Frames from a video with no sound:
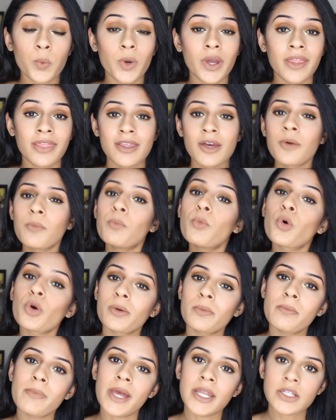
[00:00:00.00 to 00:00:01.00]
with
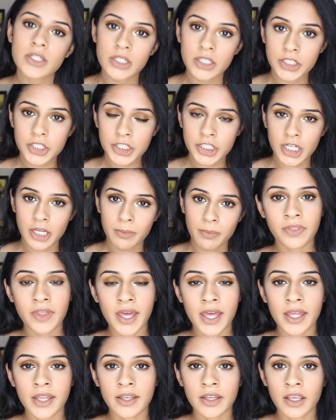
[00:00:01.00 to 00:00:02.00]
more mentorship
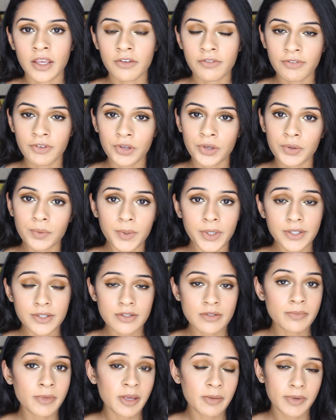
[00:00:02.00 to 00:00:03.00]
than if you were
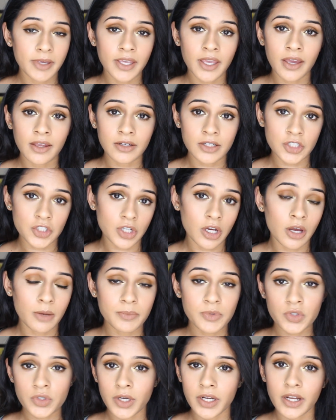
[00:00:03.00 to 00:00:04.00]
to maybe get a
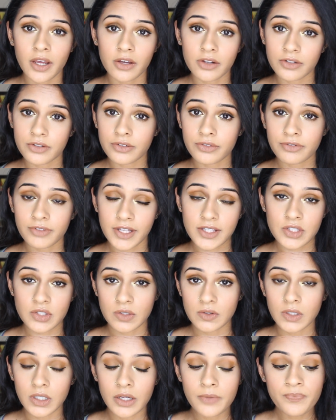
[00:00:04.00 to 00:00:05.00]
job straight out of vet
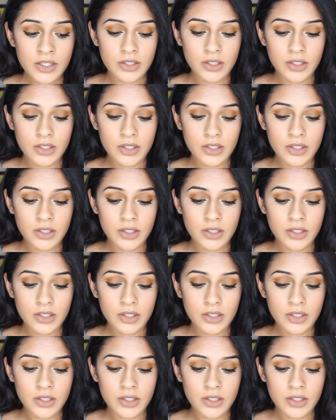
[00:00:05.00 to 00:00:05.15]
school.